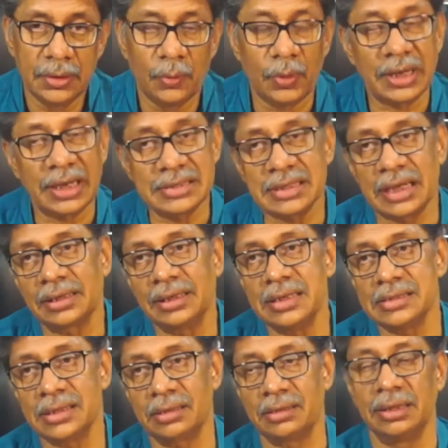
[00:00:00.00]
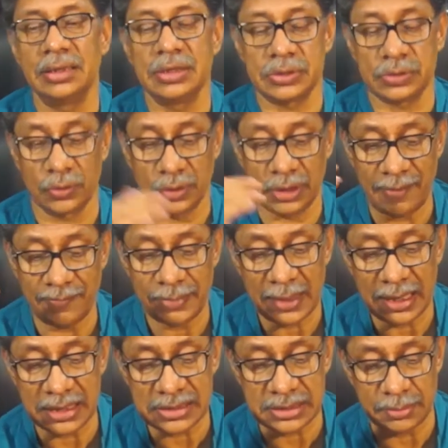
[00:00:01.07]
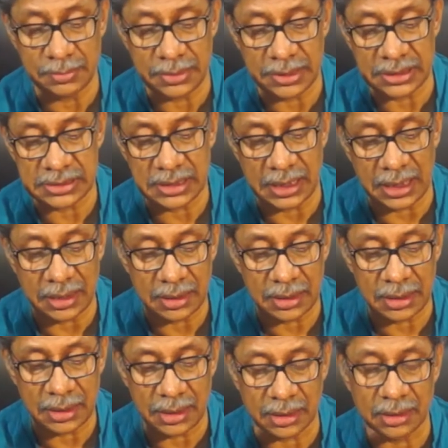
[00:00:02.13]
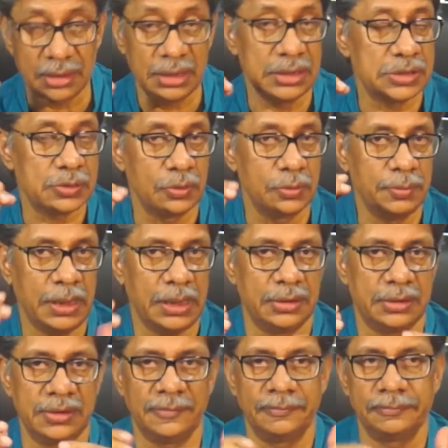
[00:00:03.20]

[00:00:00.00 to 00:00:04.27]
What exactly is a greenstone assemblage and a greenstone belt?